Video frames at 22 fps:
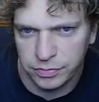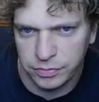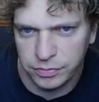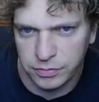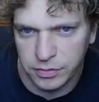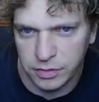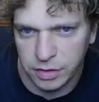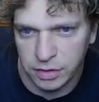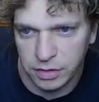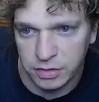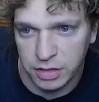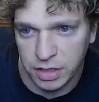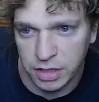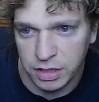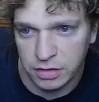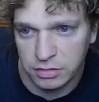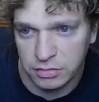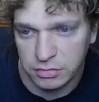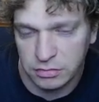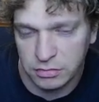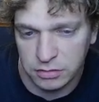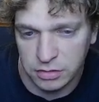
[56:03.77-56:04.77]
Okay.
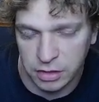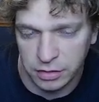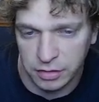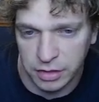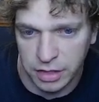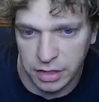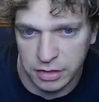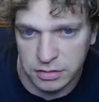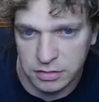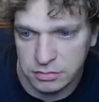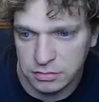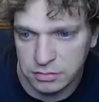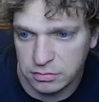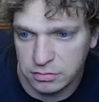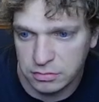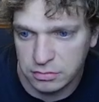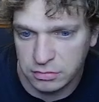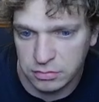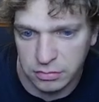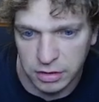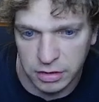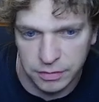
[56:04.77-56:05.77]

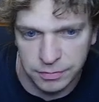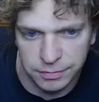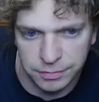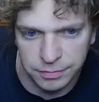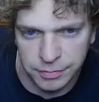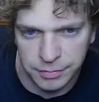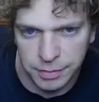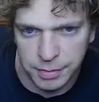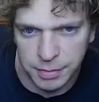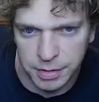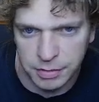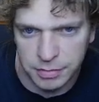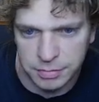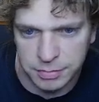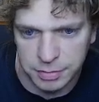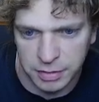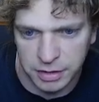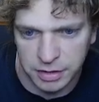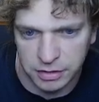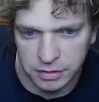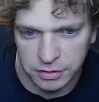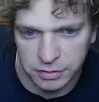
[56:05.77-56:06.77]
Well, maybe I was
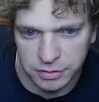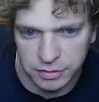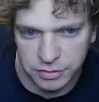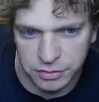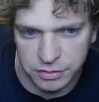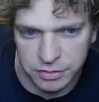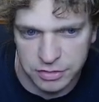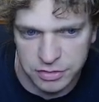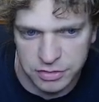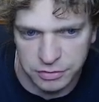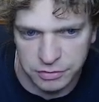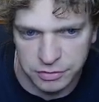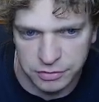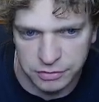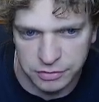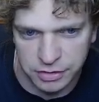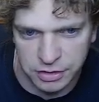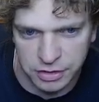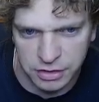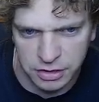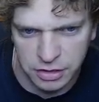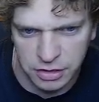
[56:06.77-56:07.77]
played a little too
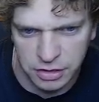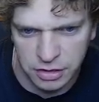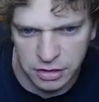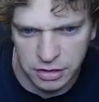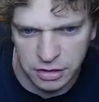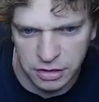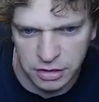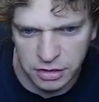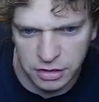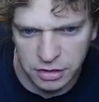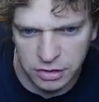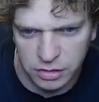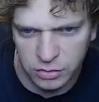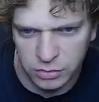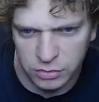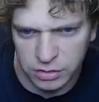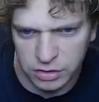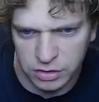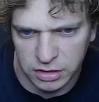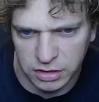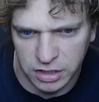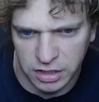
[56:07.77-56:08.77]
conservatively.
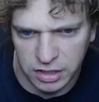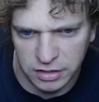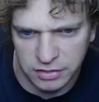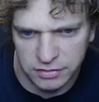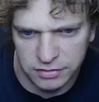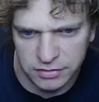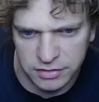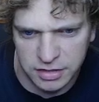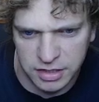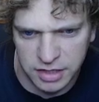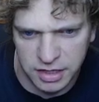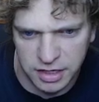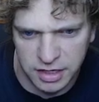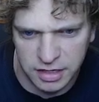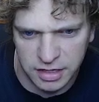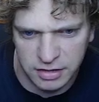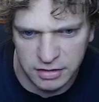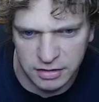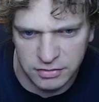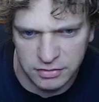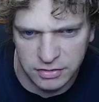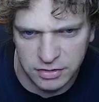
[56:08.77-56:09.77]
Would love to
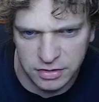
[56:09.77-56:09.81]
have...